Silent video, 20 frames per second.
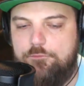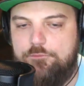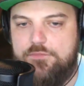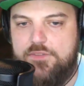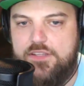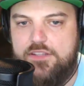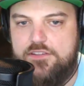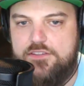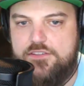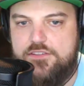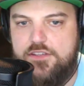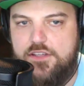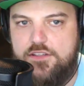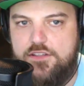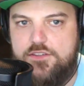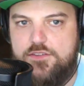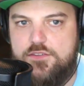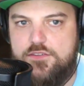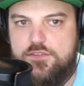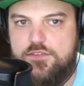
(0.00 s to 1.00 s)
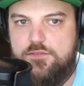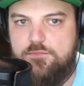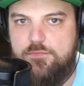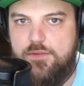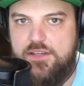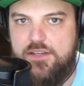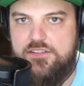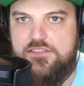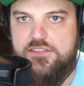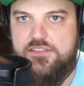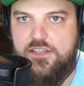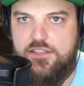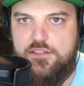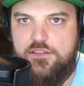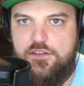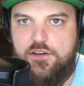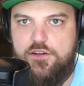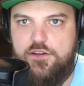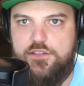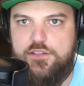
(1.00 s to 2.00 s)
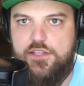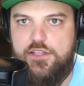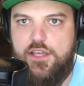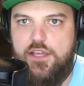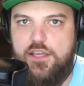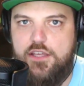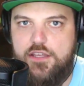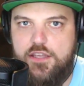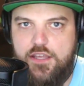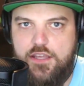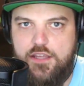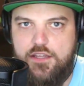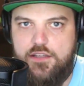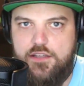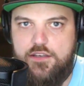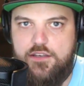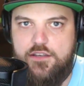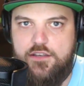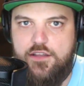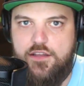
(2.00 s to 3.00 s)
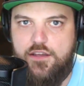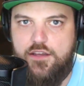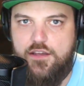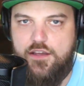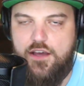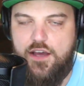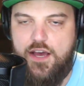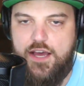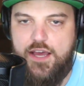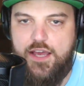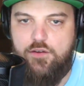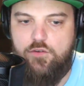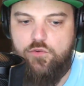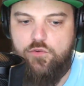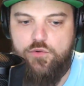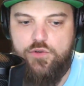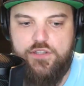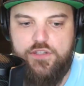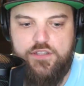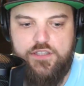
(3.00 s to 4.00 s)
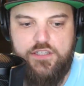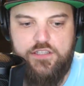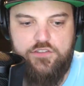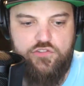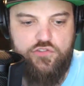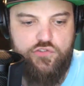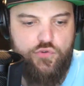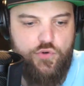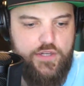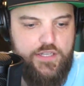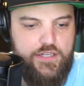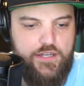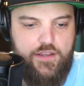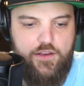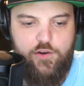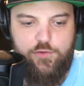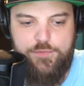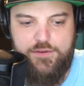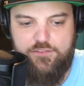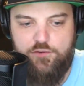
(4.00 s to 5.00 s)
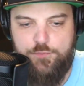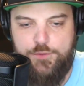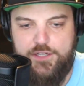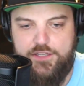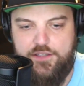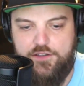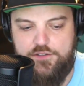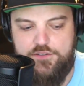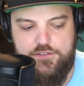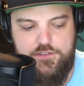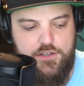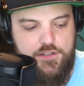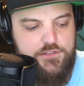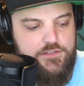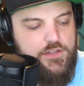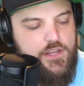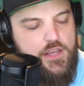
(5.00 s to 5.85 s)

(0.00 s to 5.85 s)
It's my second RDA, and I really enjoy it. I hope everybody else does.